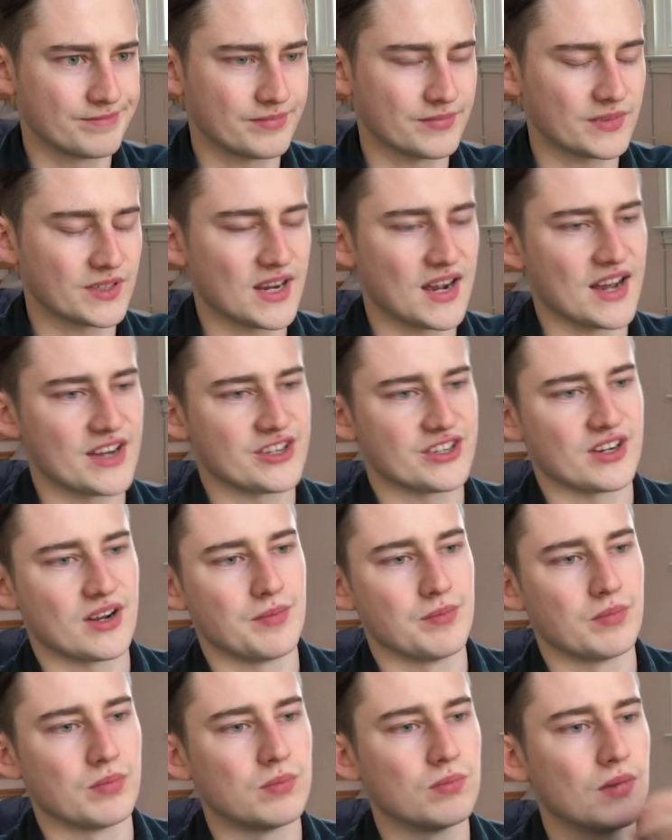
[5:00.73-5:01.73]
gosh,
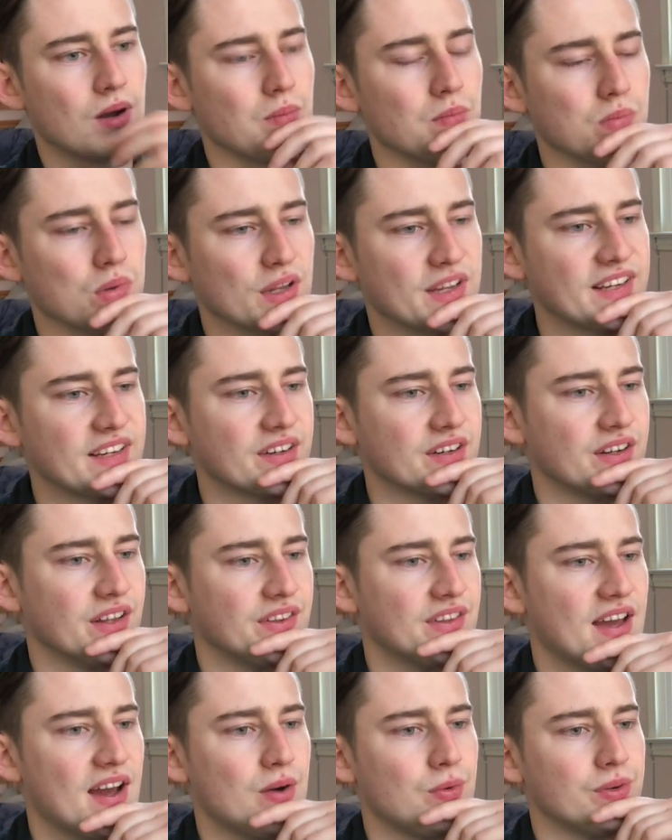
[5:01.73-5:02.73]
I'm I'm blanking on
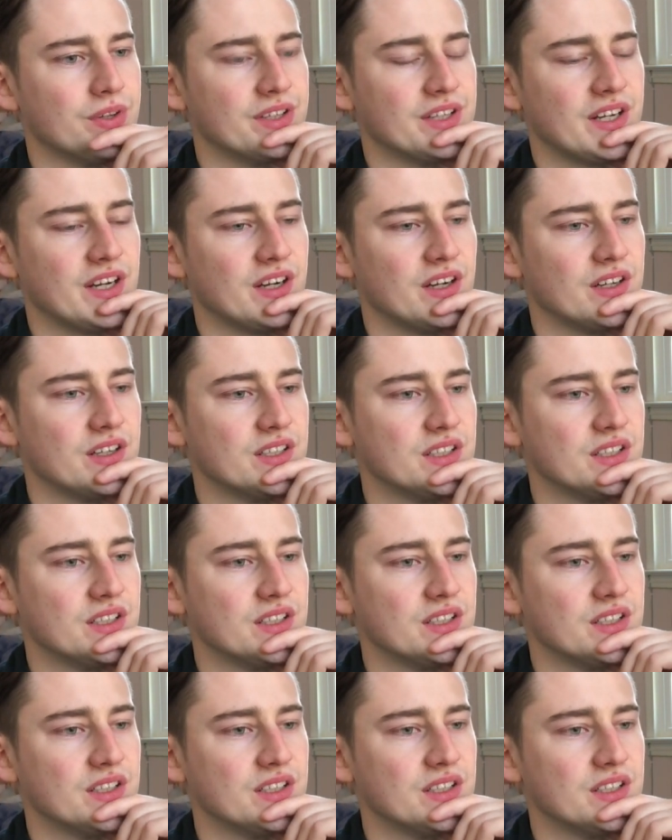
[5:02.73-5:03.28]
that one there.